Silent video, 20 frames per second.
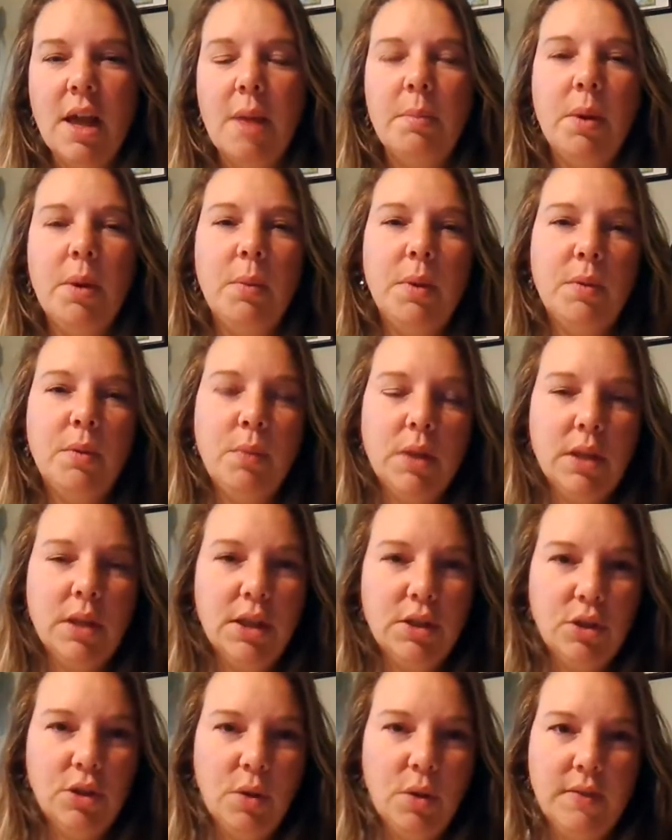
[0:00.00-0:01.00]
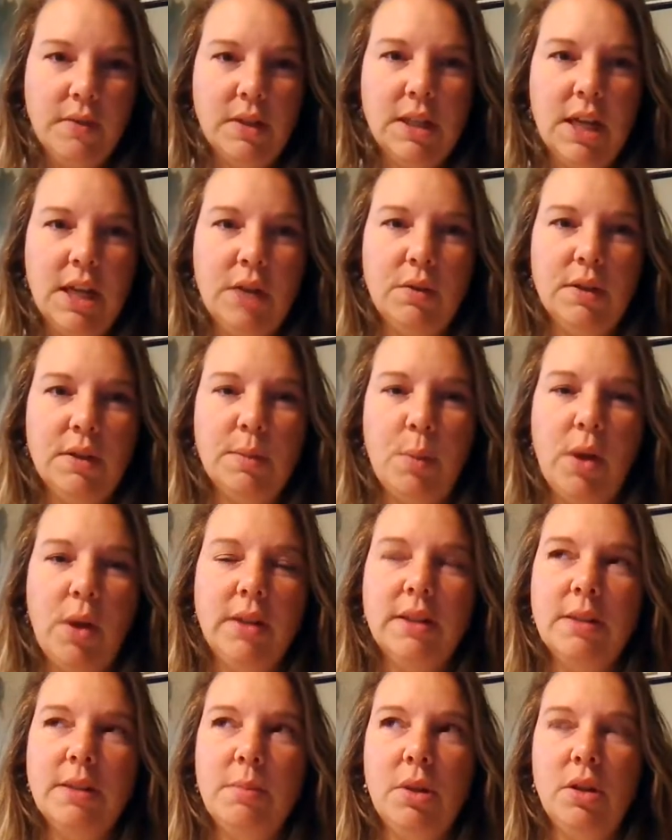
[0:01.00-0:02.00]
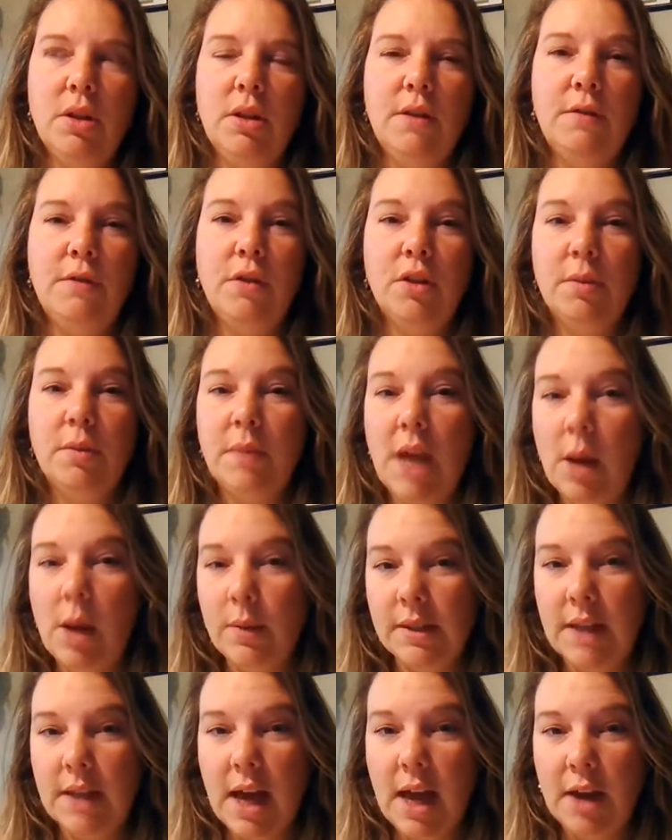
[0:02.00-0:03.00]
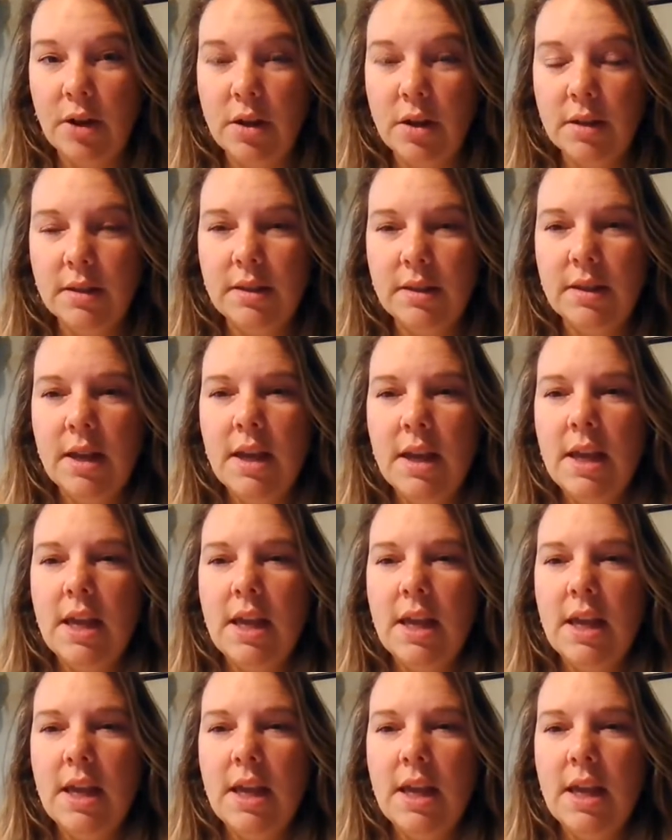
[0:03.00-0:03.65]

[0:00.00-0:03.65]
but we really do have to take responsibility for them now as adults.